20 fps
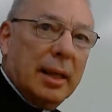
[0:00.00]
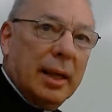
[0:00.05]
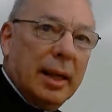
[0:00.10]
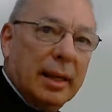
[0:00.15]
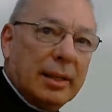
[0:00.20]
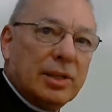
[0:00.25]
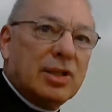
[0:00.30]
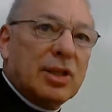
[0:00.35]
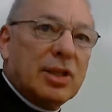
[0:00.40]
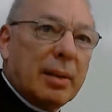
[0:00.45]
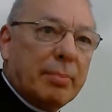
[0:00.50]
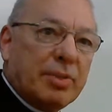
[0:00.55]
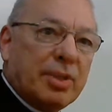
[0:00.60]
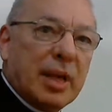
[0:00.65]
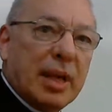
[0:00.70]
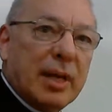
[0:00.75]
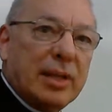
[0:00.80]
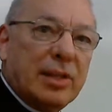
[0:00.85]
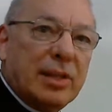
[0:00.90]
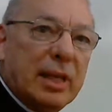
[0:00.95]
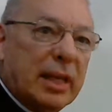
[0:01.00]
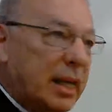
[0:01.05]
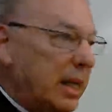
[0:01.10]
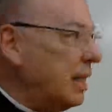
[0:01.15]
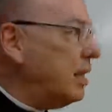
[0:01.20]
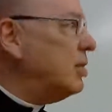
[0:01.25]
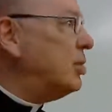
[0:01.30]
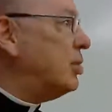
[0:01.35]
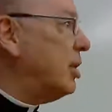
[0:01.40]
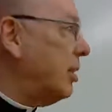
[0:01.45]
in some sense, the
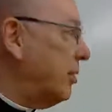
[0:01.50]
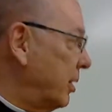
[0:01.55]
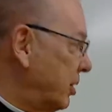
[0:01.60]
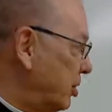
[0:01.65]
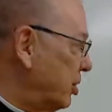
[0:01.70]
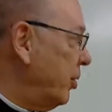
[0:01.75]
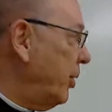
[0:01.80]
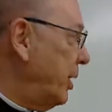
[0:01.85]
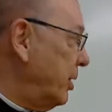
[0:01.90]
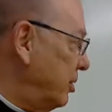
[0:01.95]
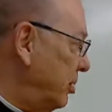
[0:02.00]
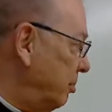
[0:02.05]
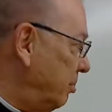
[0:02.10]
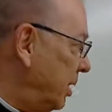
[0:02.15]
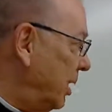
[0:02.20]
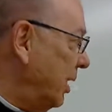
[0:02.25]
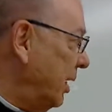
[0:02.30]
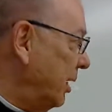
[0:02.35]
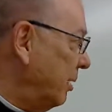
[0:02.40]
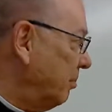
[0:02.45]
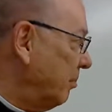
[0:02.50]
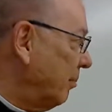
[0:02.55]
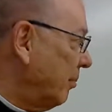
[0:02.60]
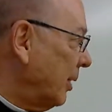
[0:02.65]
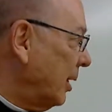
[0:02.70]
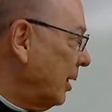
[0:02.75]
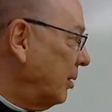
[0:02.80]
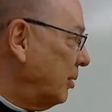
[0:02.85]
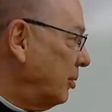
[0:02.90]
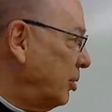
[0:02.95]
easier it's going to be
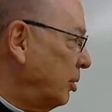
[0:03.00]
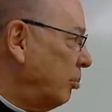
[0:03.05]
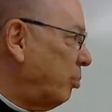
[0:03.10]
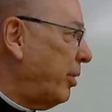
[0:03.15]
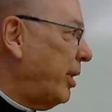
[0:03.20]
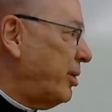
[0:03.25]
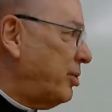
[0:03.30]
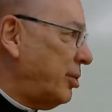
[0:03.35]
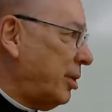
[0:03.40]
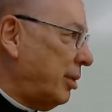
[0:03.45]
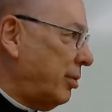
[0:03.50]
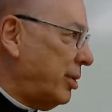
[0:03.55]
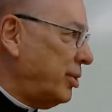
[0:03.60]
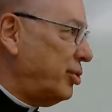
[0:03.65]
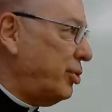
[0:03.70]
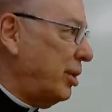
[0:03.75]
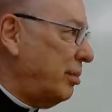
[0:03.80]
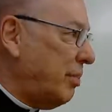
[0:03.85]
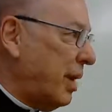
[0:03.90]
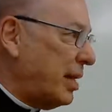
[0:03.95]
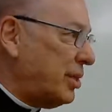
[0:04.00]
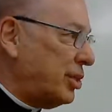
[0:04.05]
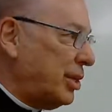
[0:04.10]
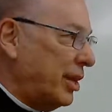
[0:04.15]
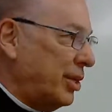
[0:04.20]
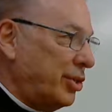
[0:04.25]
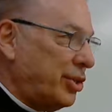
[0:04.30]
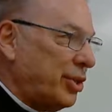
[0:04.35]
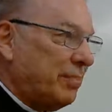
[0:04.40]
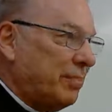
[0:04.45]
to preach the Christian
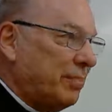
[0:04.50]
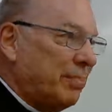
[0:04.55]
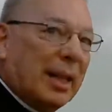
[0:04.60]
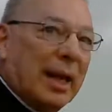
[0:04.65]
message,